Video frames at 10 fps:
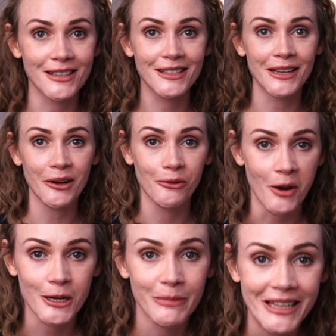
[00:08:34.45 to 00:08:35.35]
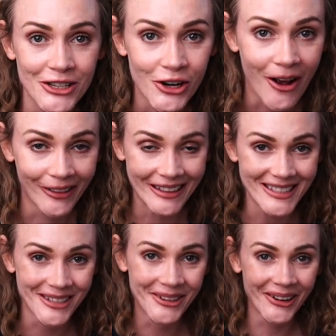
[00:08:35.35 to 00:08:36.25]
to sit here and watch me eat
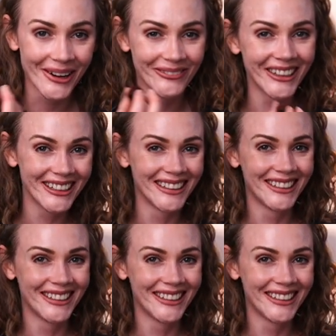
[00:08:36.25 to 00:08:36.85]
chocolates. You know what I mean?